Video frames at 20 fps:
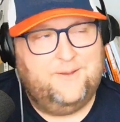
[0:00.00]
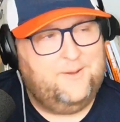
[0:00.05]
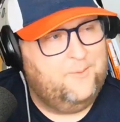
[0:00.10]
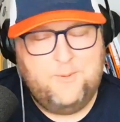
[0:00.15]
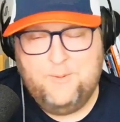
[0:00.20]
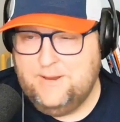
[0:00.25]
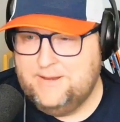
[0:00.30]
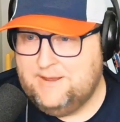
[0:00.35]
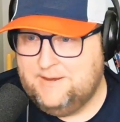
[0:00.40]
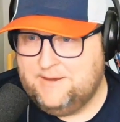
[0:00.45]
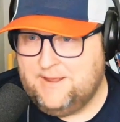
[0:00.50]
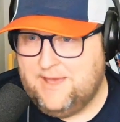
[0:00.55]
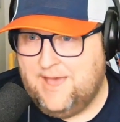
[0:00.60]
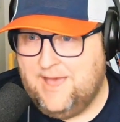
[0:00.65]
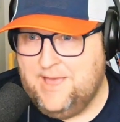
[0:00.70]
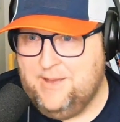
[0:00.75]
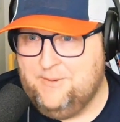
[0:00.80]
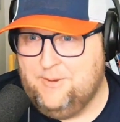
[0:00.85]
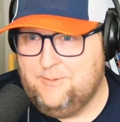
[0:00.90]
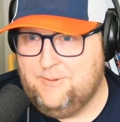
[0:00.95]
We went down to
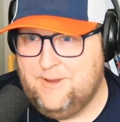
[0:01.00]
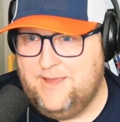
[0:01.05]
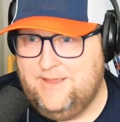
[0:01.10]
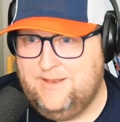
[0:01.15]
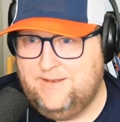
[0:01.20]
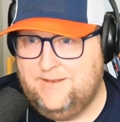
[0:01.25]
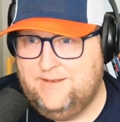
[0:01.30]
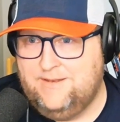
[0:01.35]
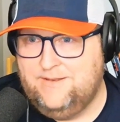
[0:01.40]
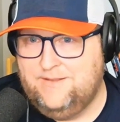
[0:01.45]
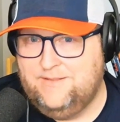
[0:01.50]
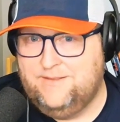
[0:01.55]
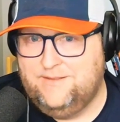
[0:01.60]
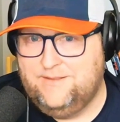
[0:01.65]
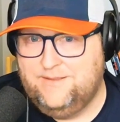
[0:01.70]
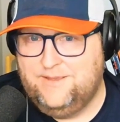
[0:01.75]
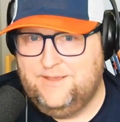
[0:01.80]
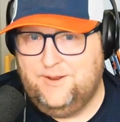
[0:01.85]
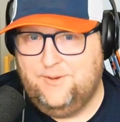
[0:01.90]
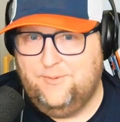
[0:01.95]
Iowa, right? And
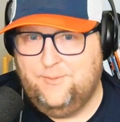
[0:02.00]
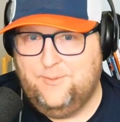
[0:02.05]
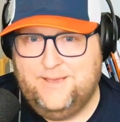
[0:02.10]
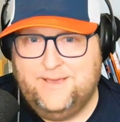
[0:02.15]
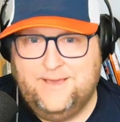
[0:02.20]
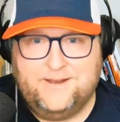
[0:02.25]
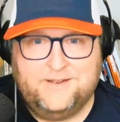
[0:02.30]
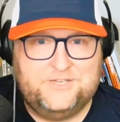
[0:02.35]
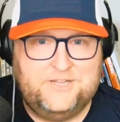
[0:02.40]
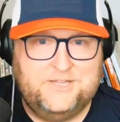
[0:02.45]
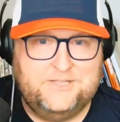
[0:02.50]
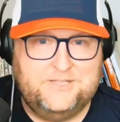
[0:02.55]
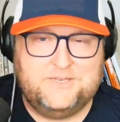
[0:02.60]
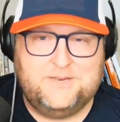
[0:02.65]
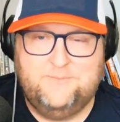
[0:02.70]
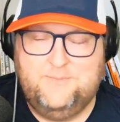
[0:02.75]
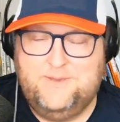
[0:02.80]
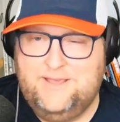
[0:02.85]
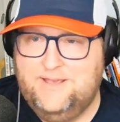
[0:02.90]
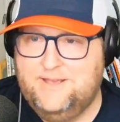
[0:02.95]
you know, mm-hmm. we got a
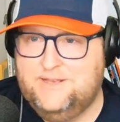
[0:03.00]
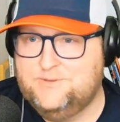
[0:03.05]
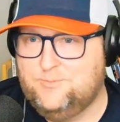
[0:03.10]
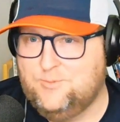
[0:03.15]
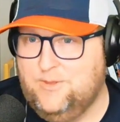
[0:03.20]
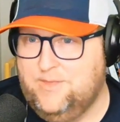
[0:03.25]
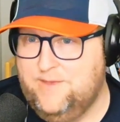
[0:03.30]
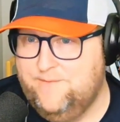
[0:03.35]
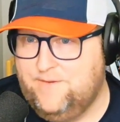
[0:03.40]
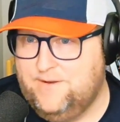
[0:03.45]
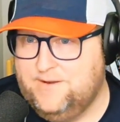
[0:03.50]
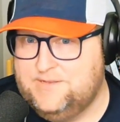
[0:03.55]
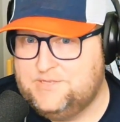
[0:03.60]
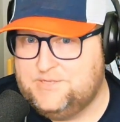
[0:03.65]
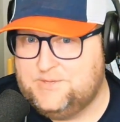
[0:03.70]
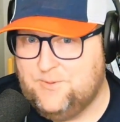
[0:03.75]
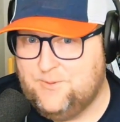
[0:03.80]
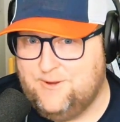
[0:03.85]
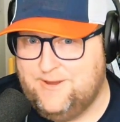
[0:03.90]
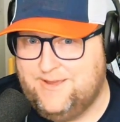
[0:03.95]
chance to meet. It's a really funny
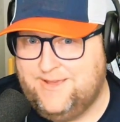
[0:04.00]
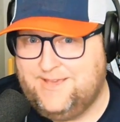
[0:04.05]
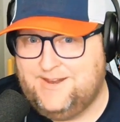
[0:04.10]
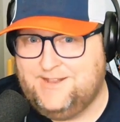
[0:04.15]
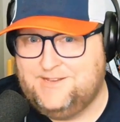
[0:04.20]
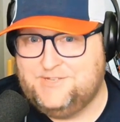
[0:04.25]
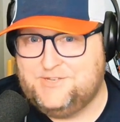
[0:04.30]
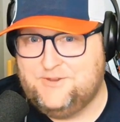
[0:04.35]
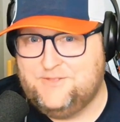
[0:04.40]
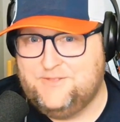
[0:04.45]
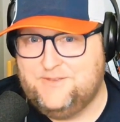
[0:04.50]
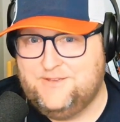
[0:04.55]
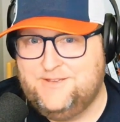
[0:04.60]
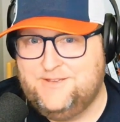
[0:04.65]
story. Can I share